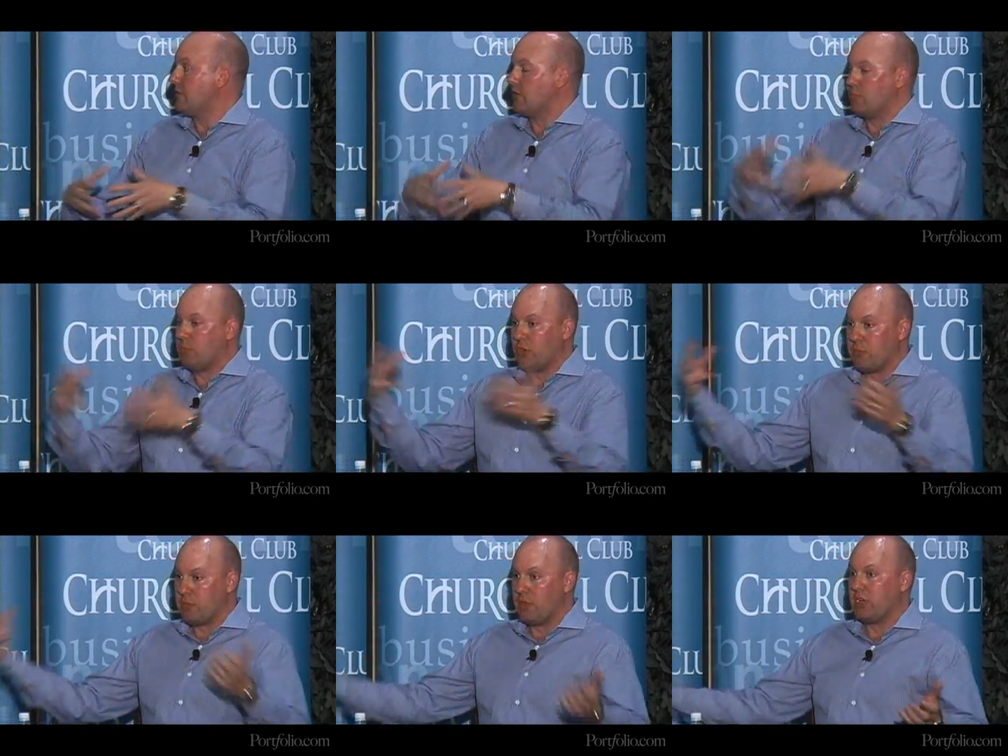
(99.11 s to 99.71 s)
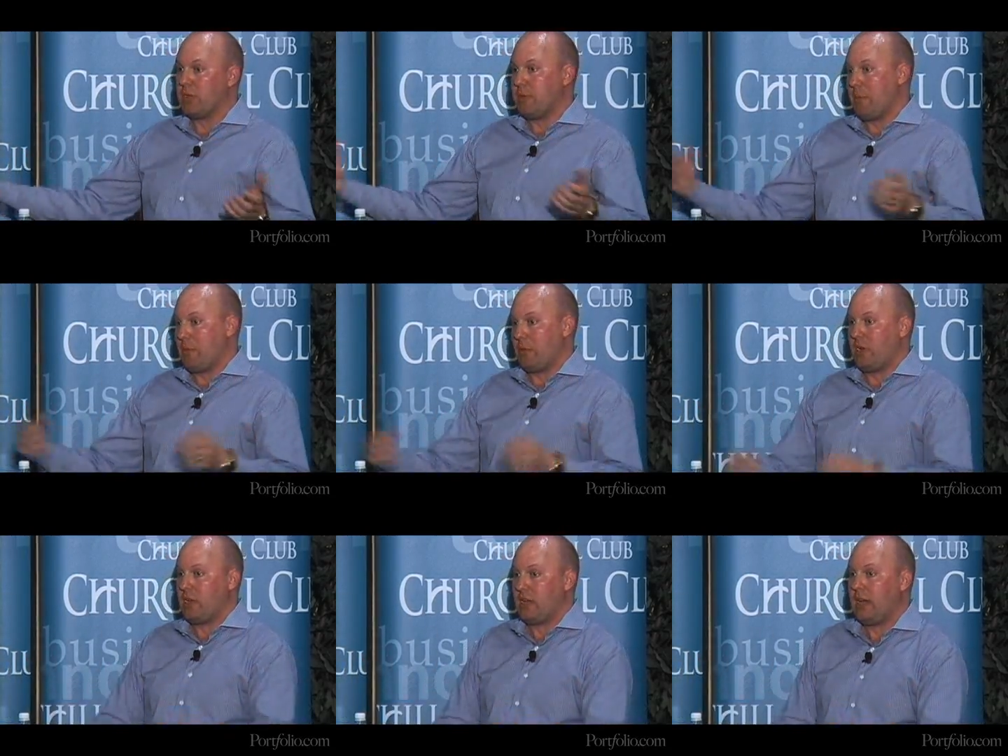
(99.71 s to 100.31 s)
You put 1 billion
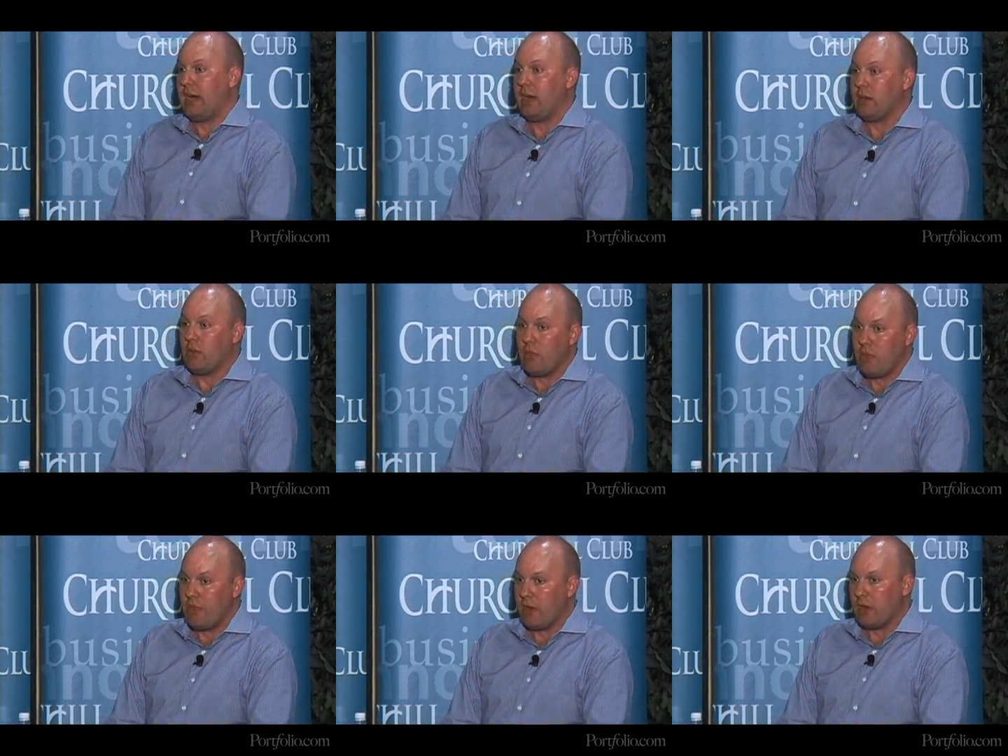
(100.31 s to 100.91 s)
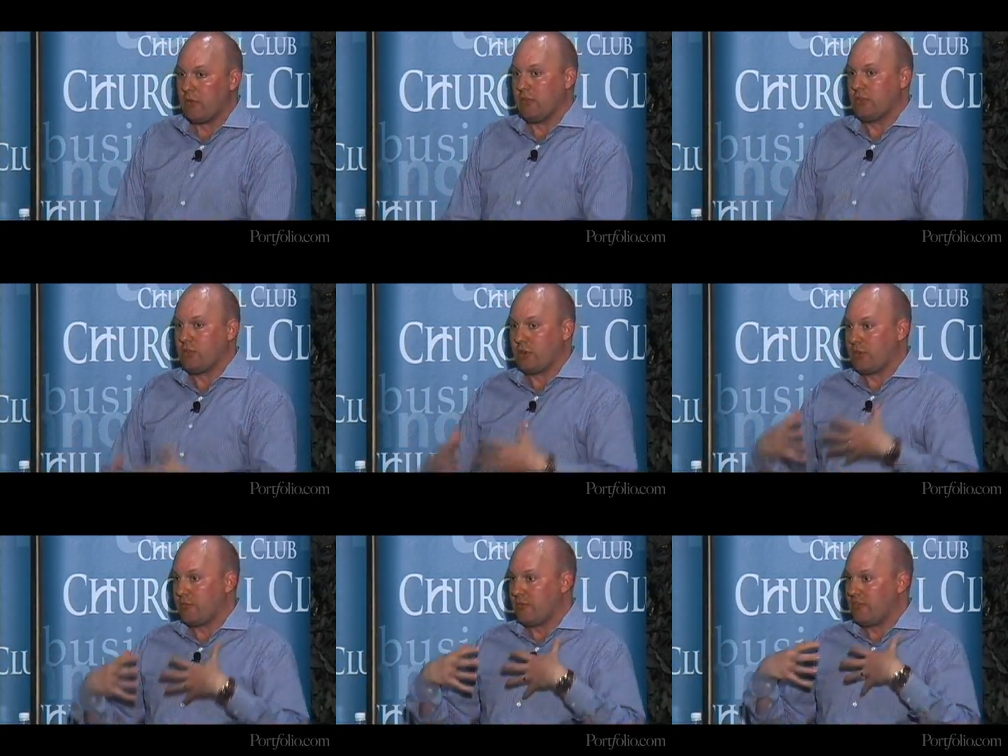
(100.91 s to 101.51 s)
people online, the
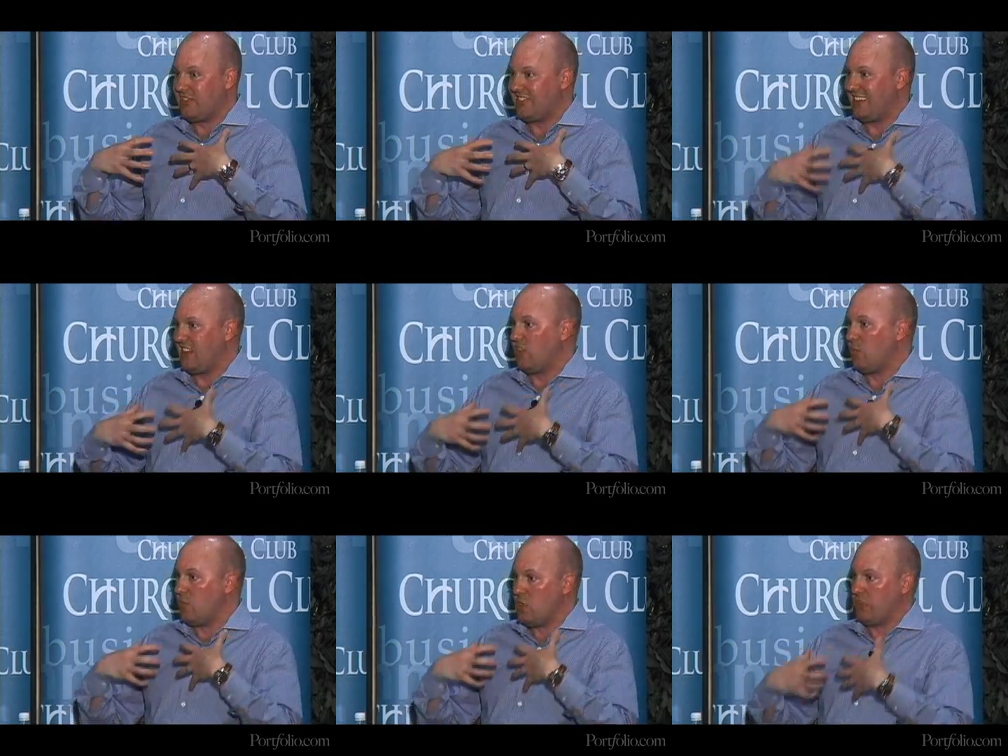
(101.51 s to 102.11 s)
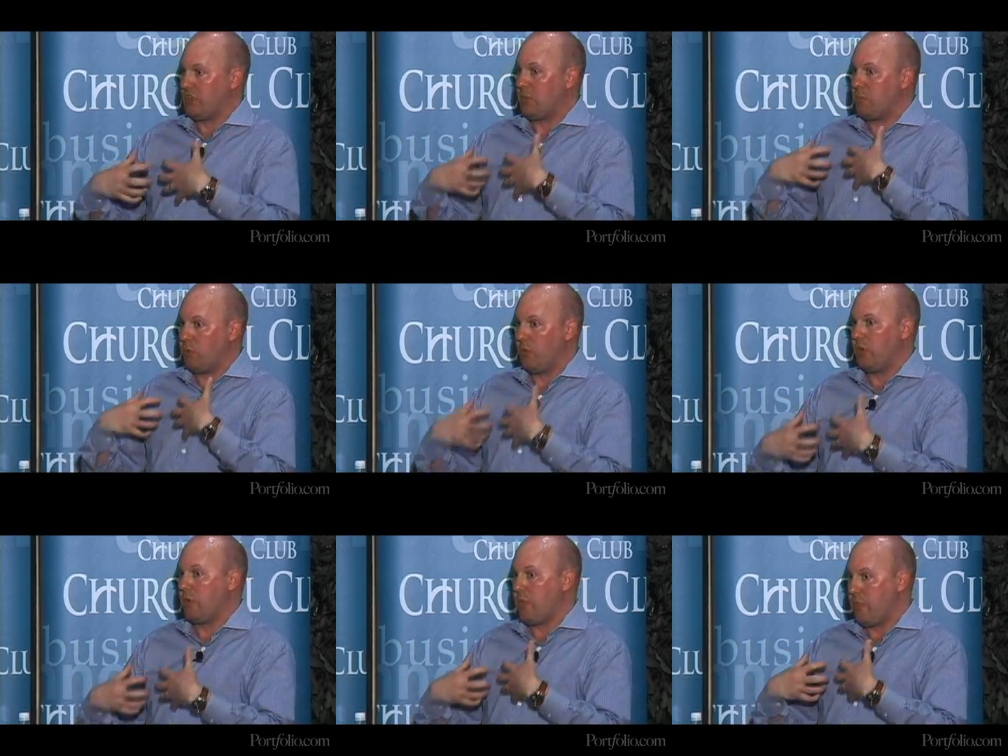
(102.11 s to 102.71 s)
sort of single most
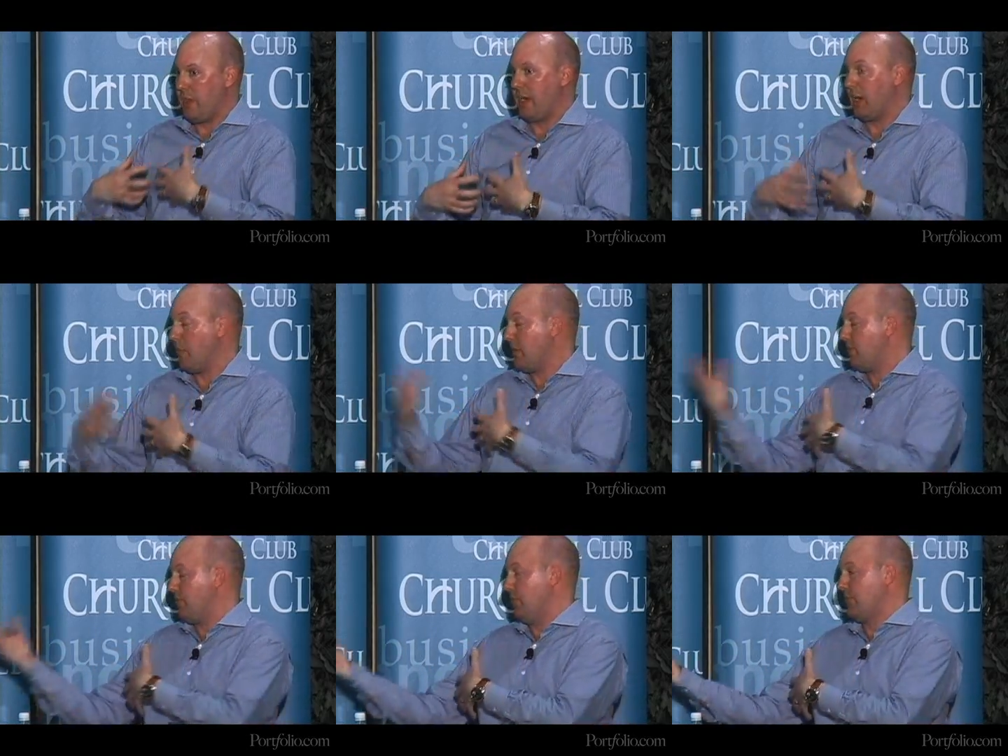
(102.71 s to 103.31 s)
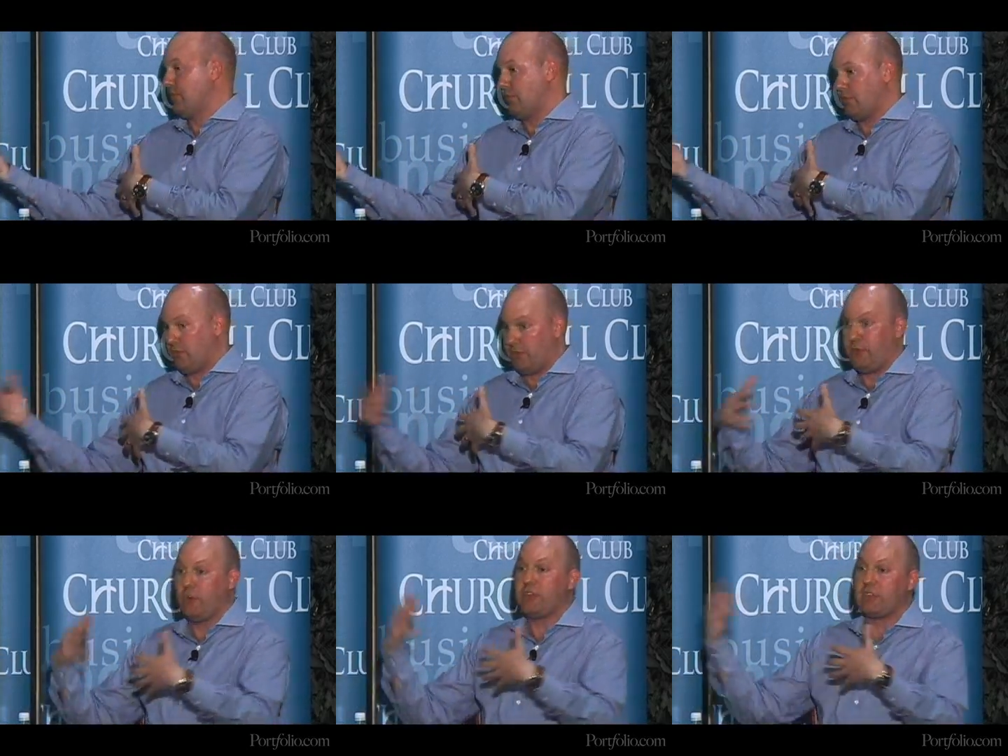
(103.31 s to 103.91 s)
important thing, I mean, first
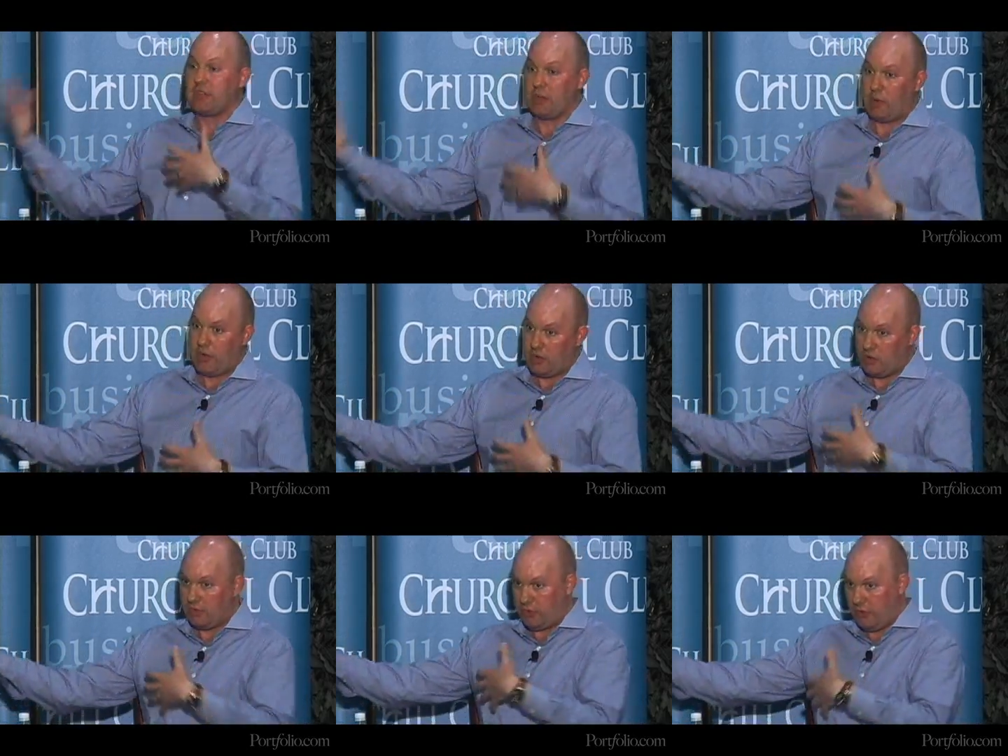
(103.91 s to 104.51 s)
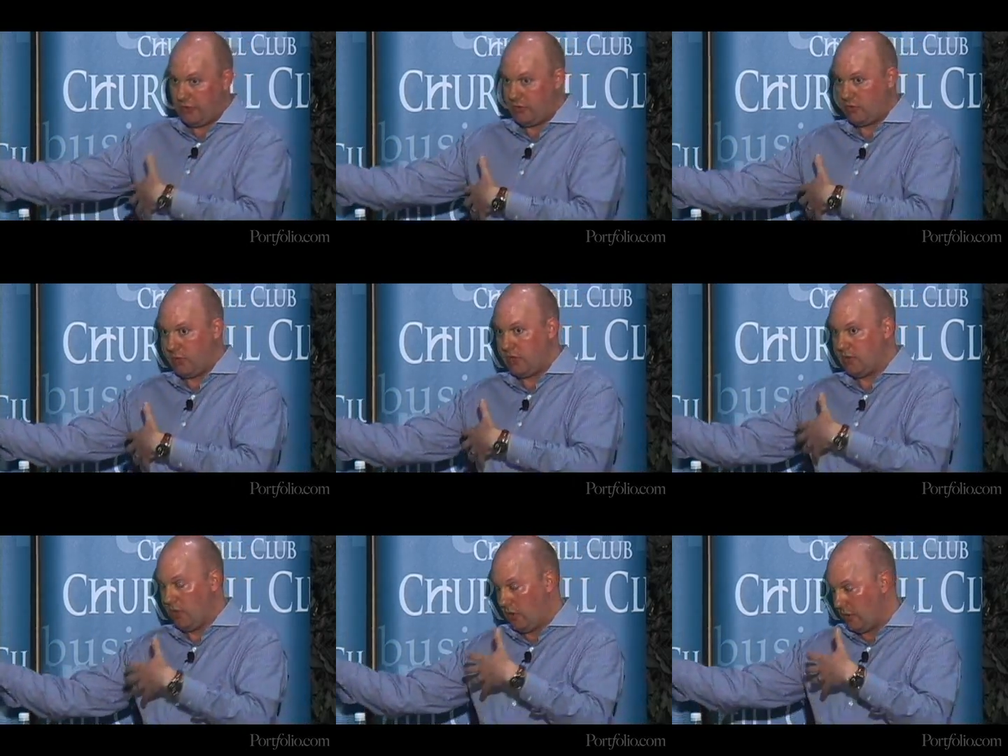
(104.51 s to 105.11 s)
thing they want to do, of course, is
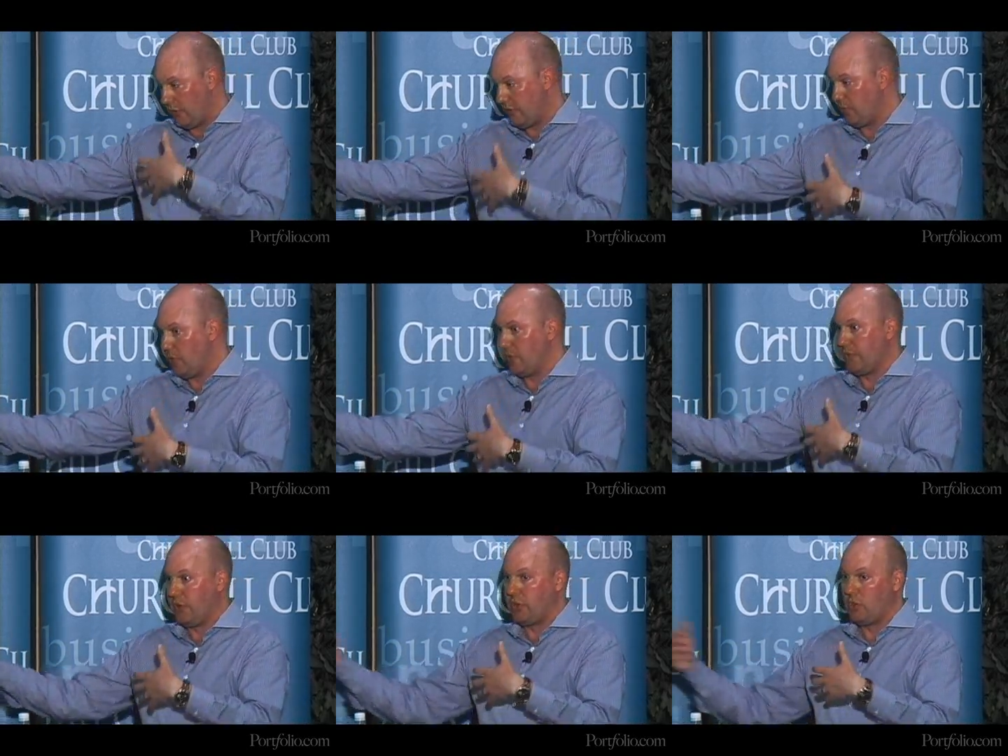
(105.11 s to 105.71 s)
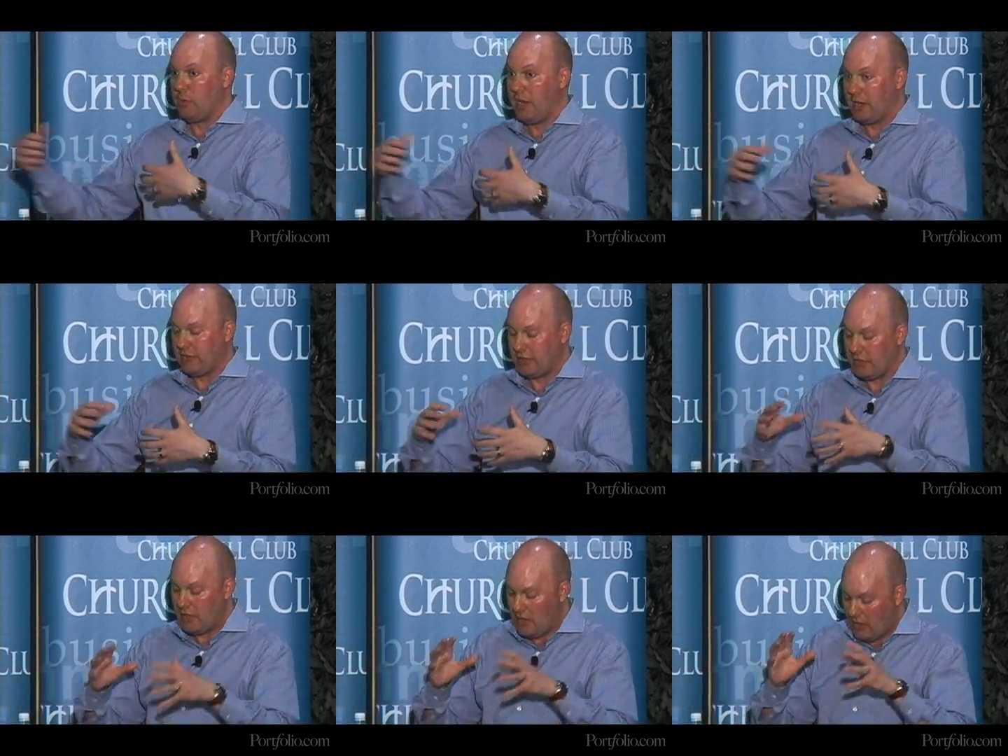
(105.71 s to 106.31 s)
read articles in Portfolio magazine.